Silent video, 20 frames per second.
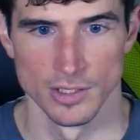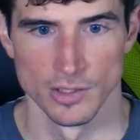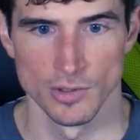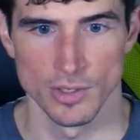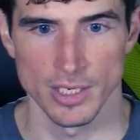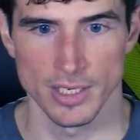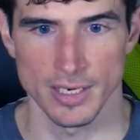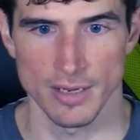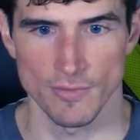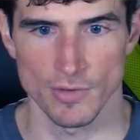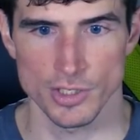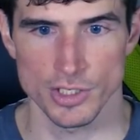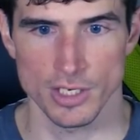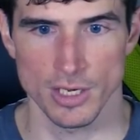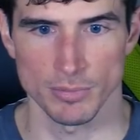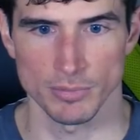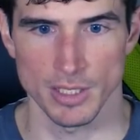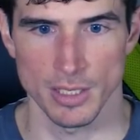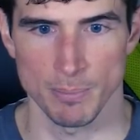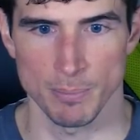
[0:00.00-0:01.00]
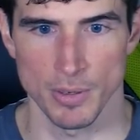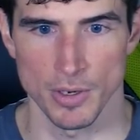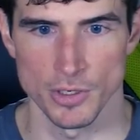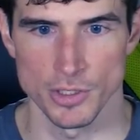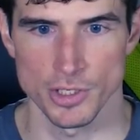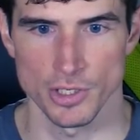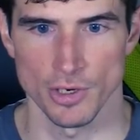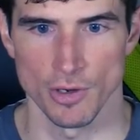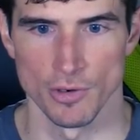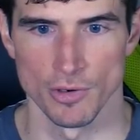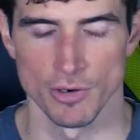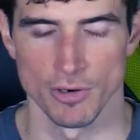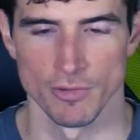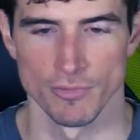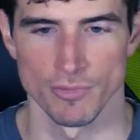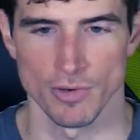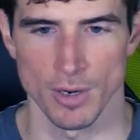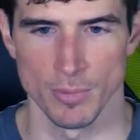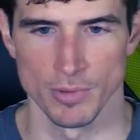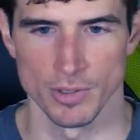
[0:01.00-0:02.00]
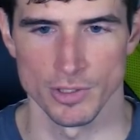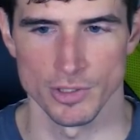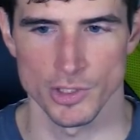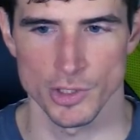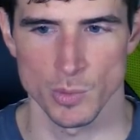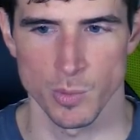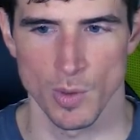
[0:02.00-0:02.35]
You can never stop that pungent odor of rubber and